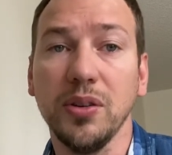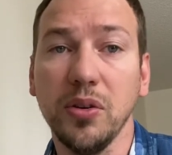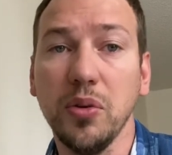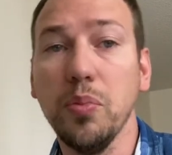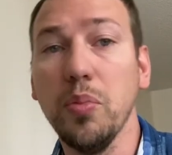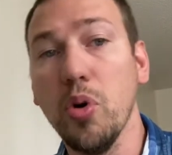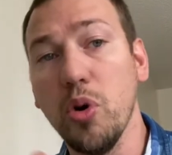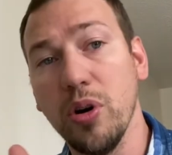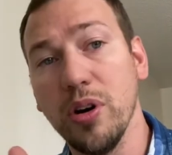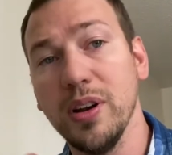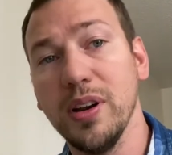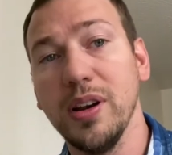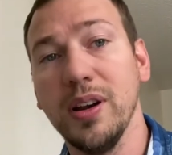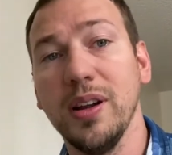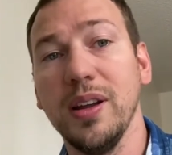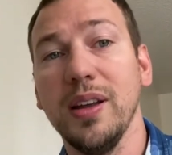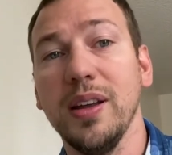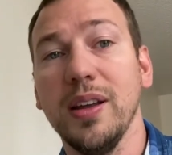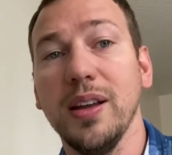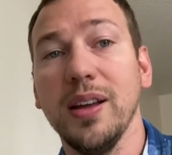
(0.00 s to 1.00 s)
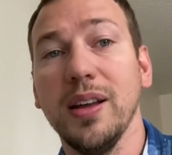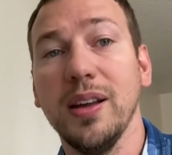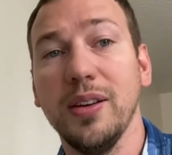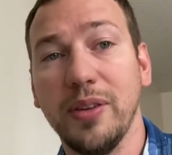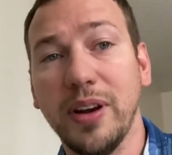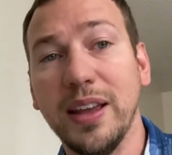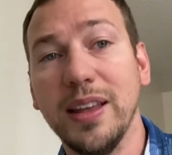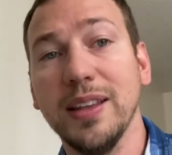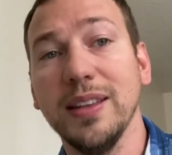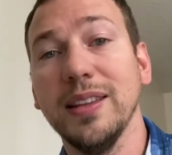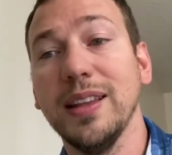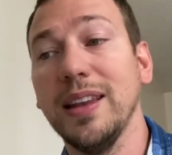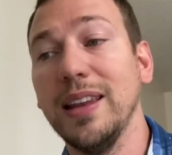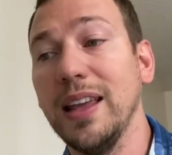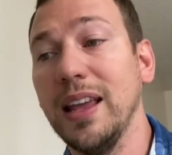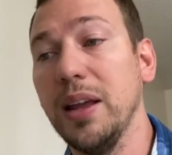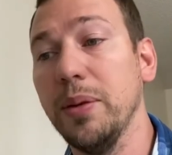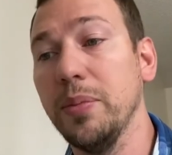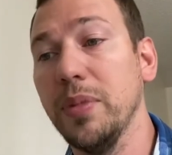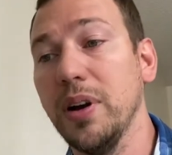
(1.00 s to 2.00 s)
who bore, right, the
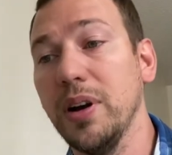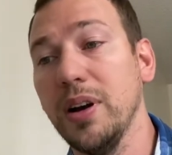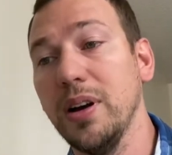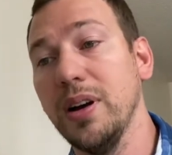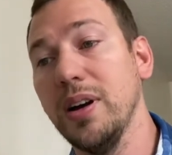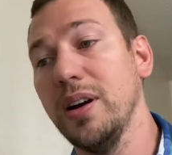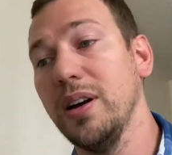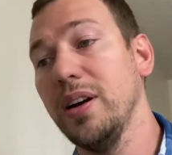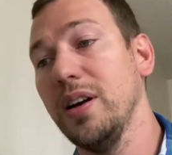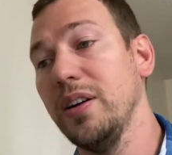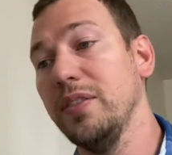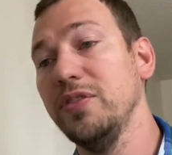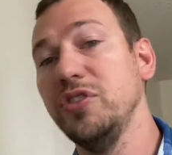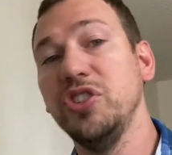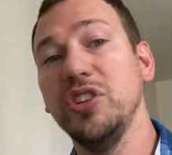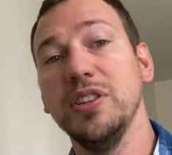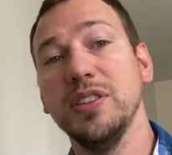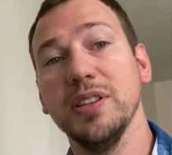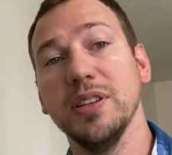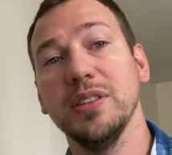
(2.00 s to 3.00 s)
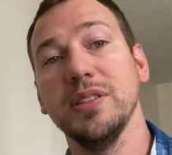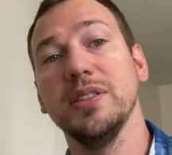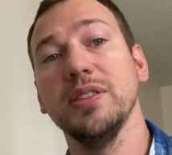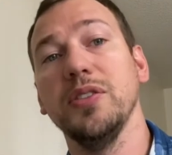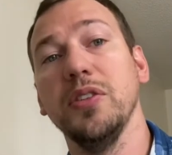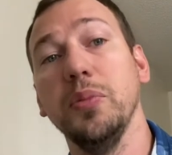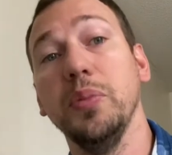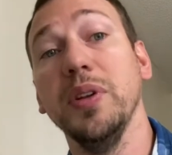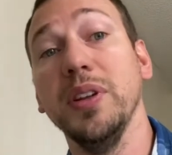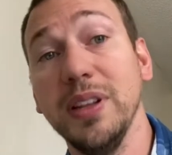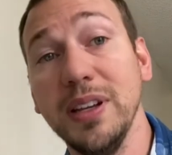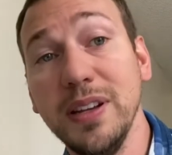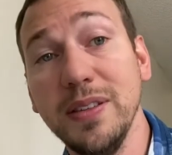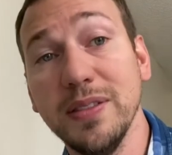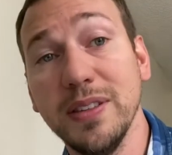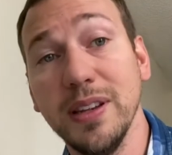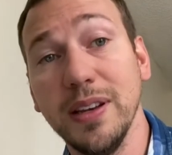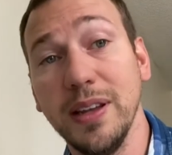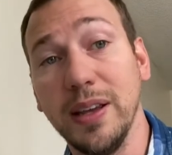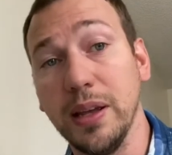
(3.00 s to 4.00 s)
name of Jesus, who
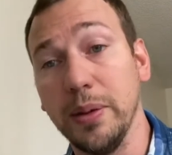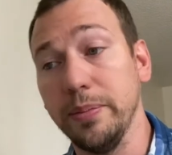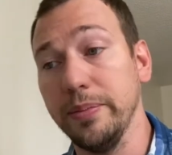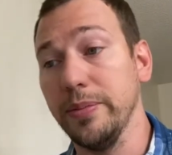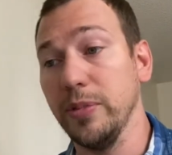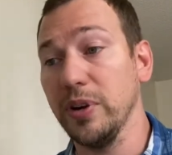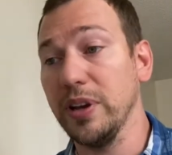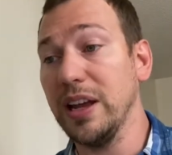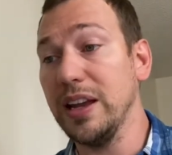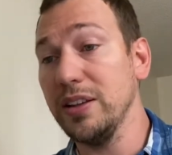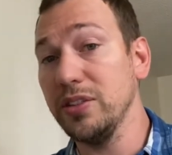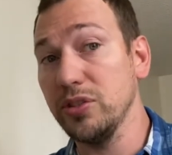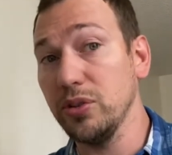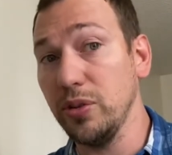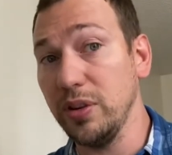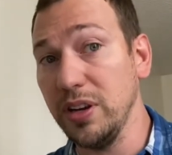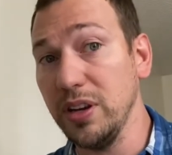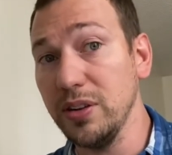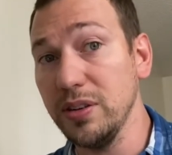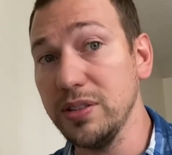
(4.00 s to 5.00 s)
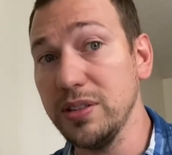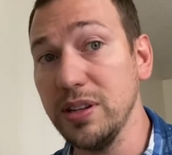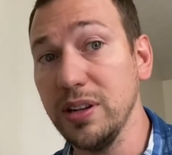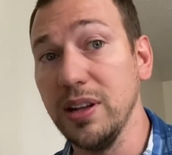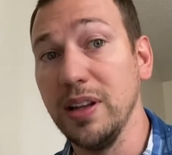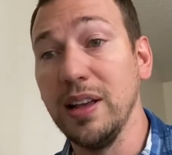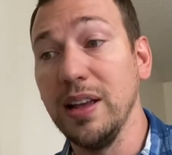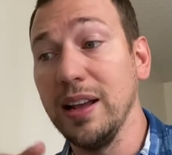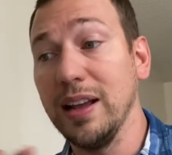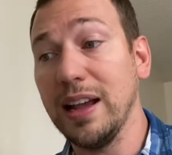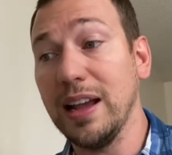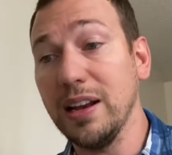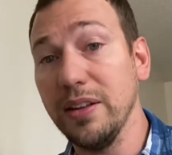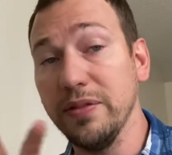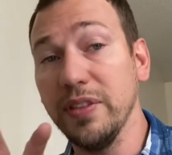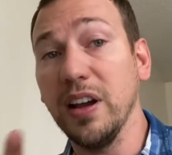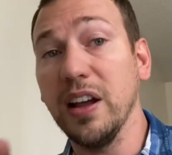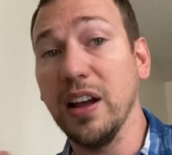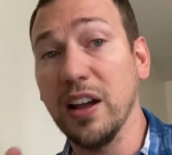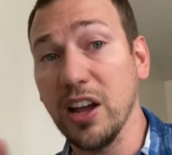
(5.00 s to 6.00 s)
believes in him, okay? So here's a kind
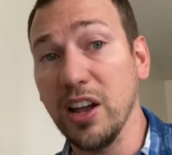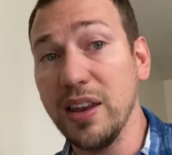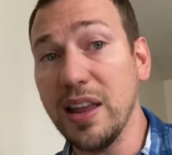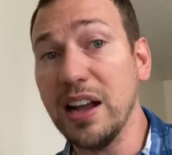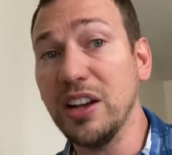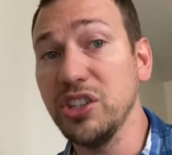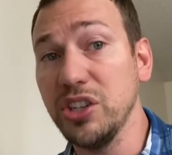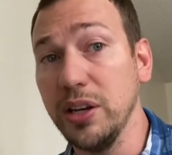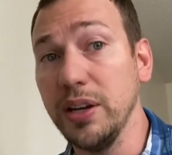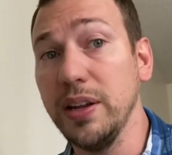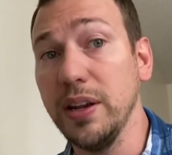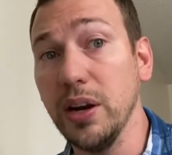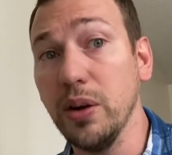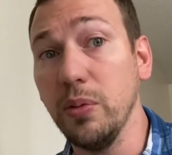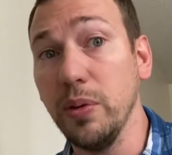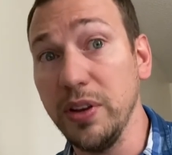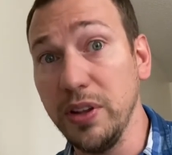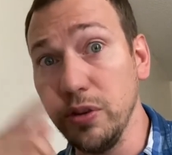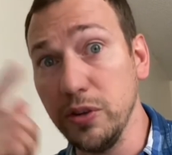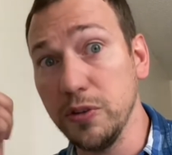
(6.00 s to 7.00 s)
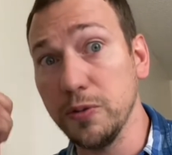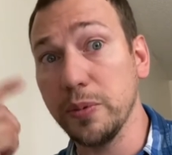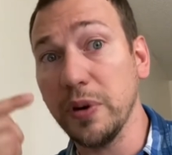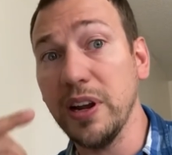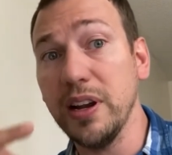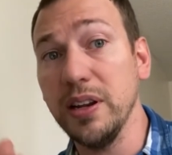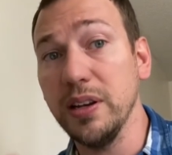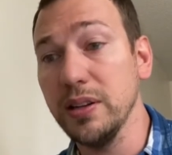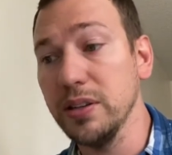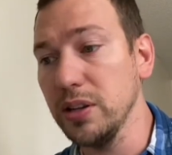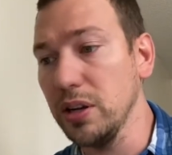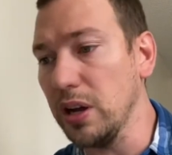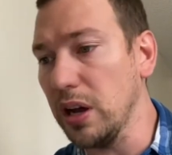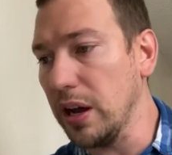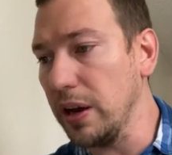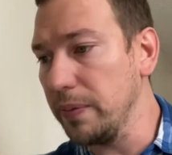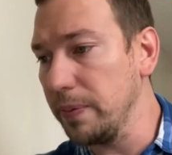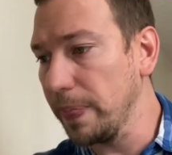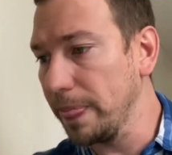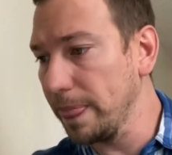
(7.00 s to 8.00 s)
of a connection here when he was praying to
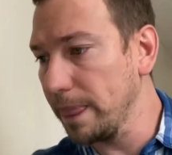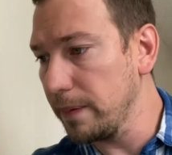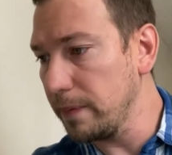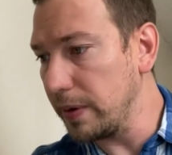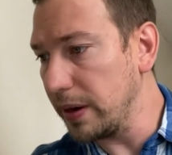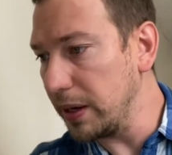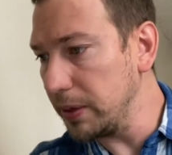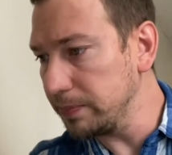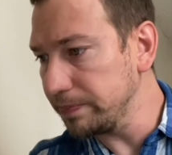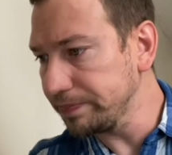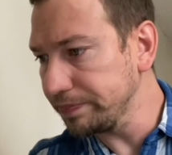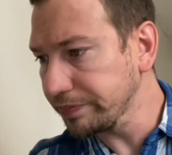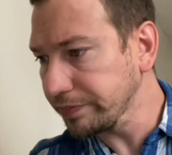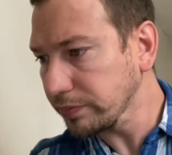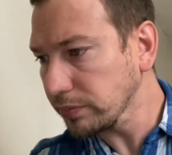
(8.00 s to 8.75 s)
God, right?